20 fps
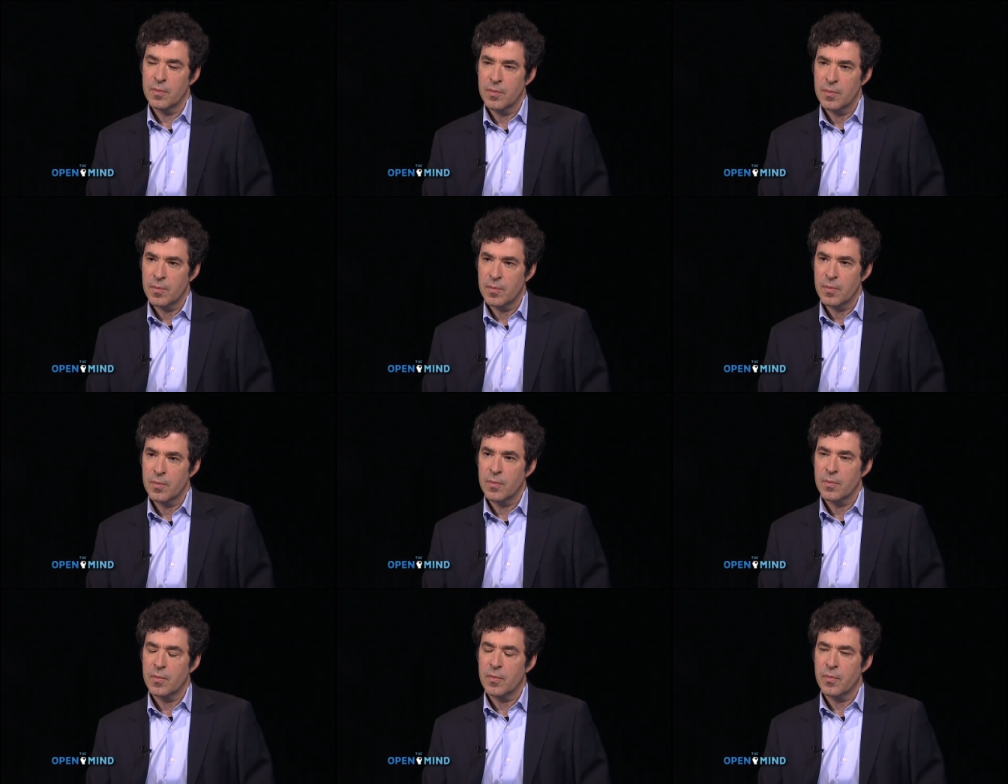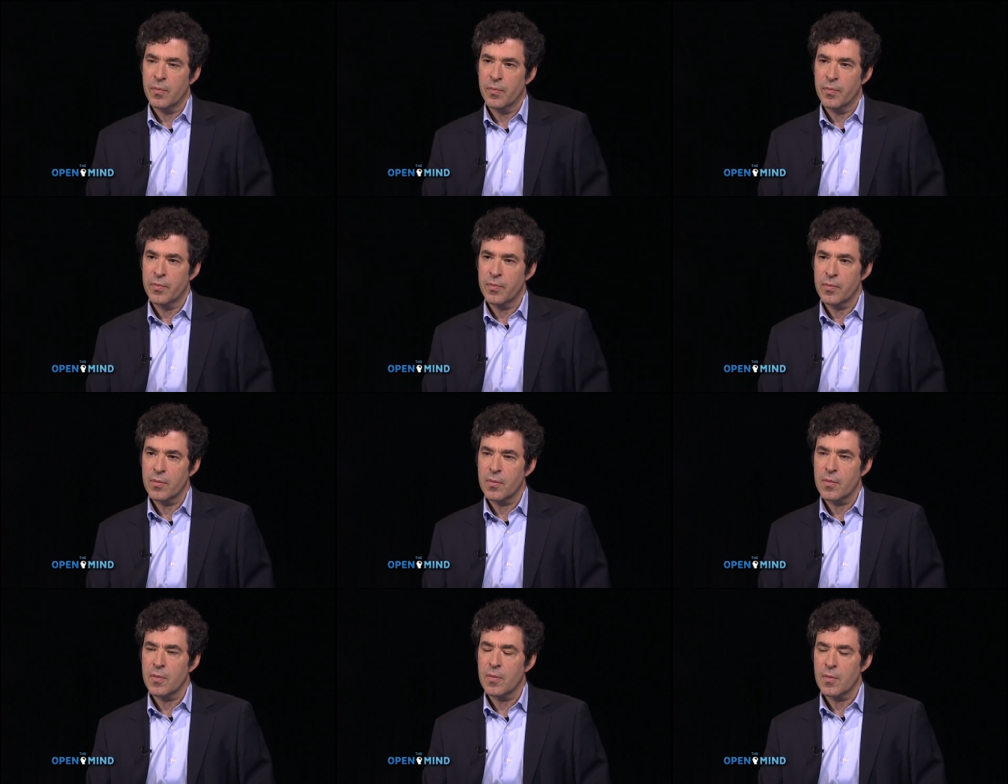
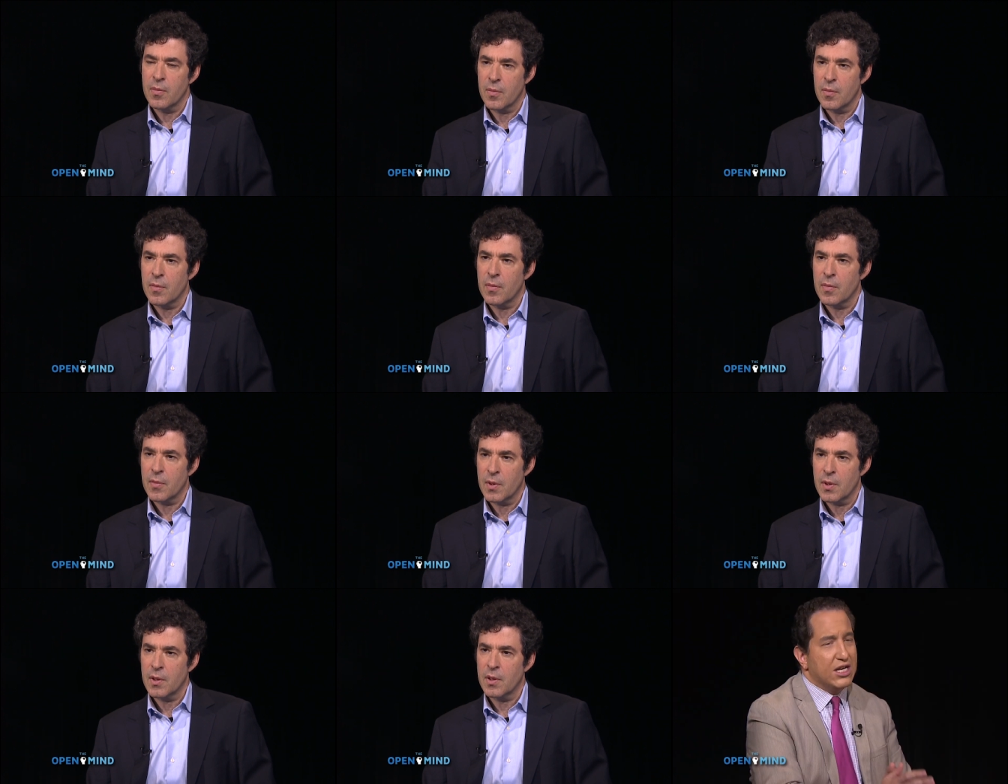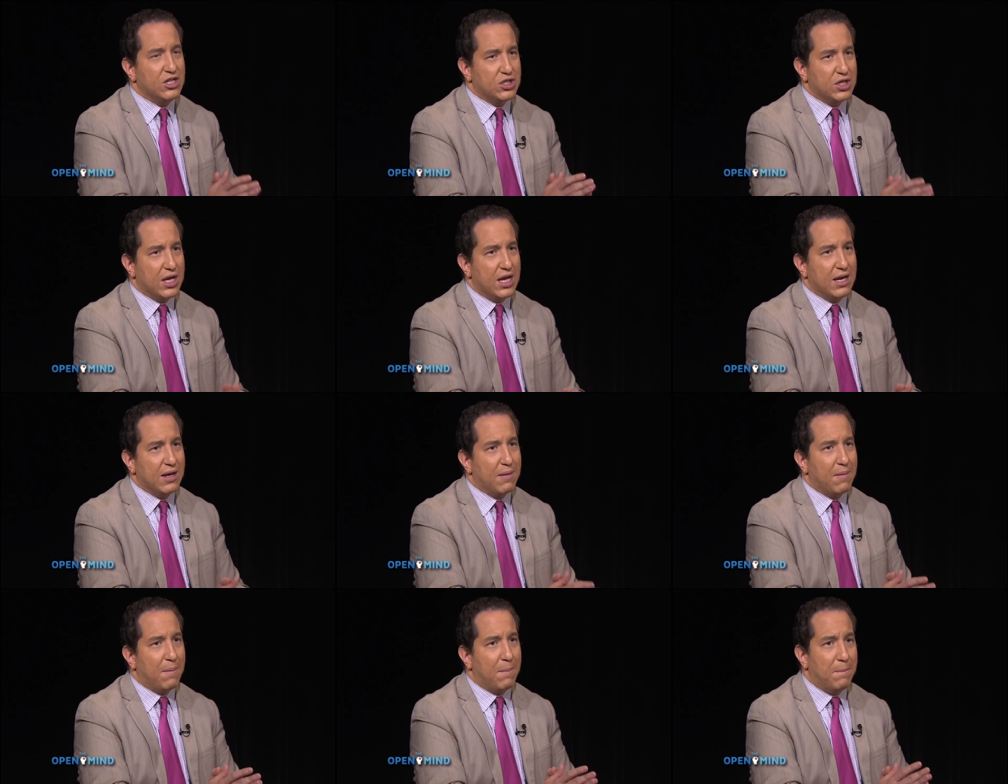explicitly engaged
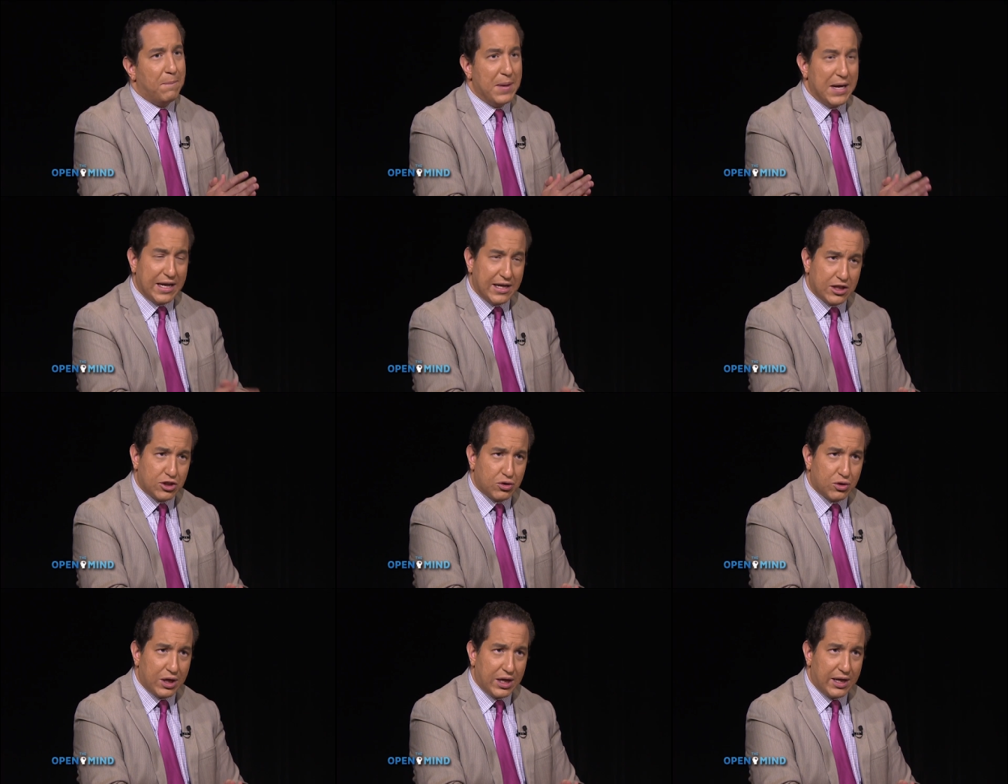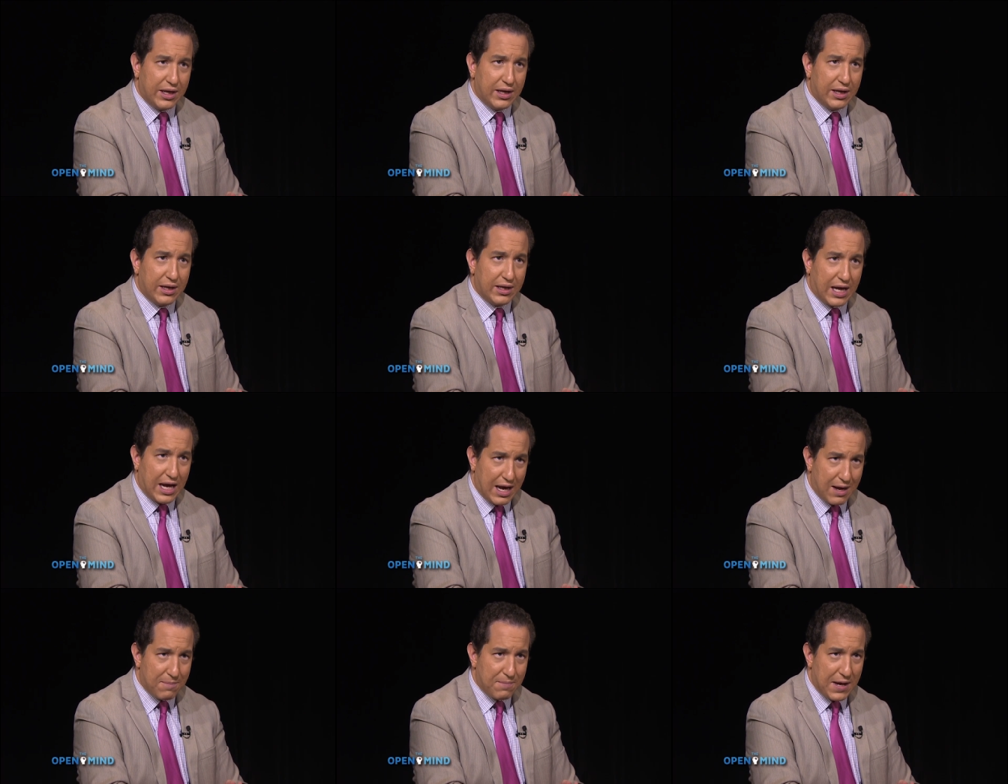in bigotry
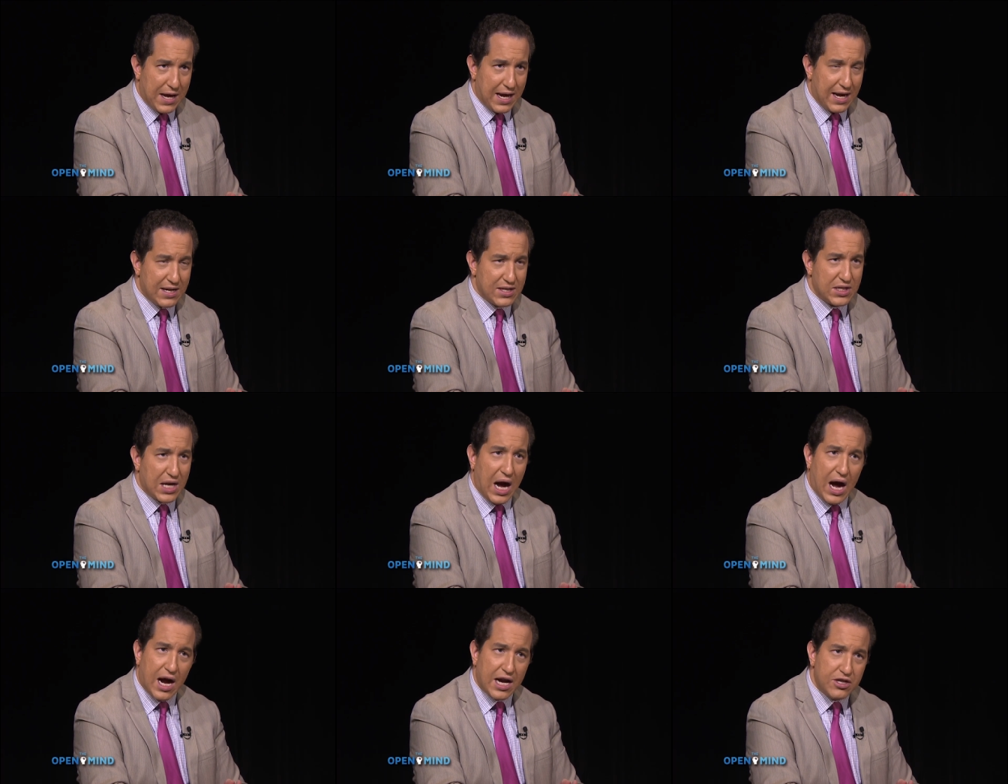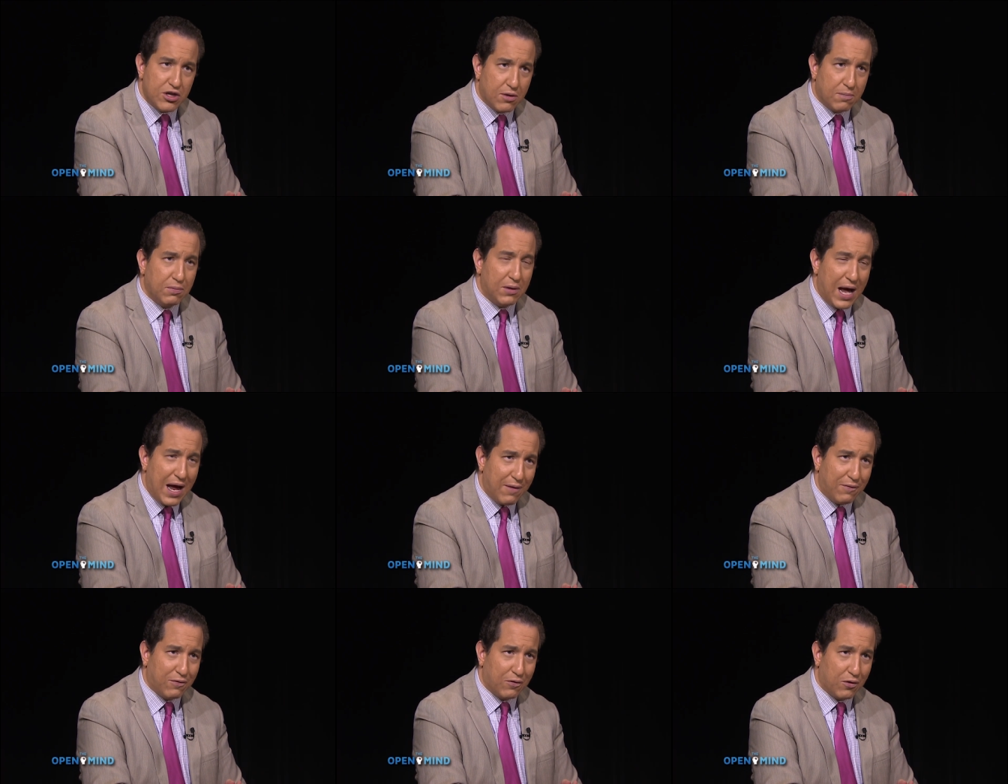campaigns on your
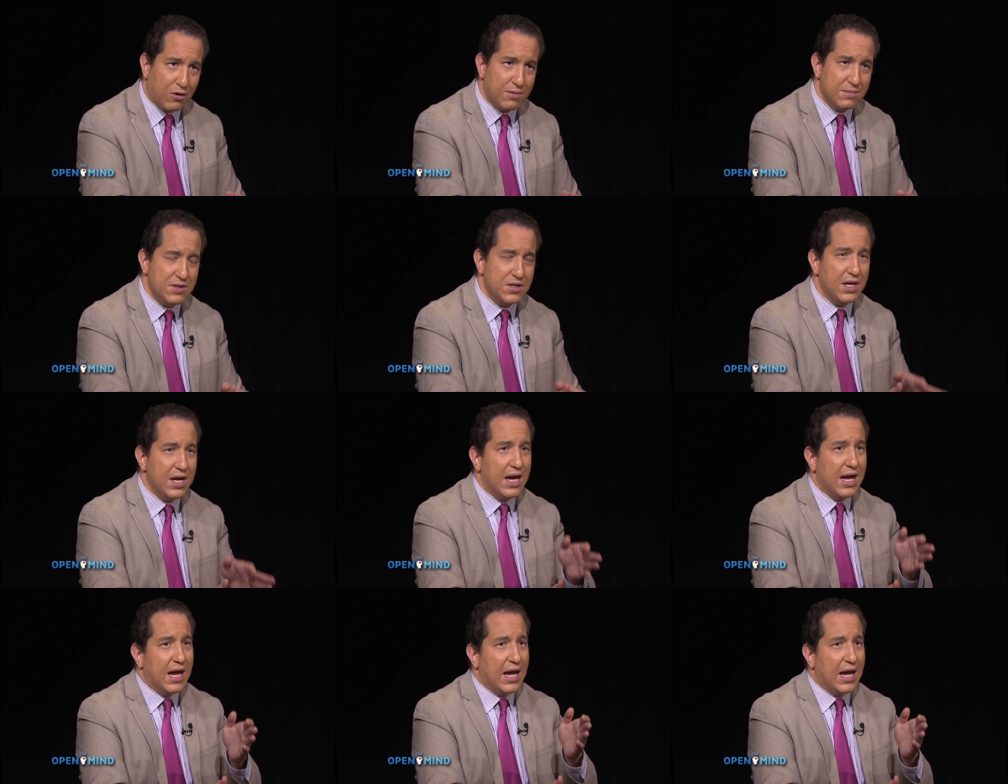platforms.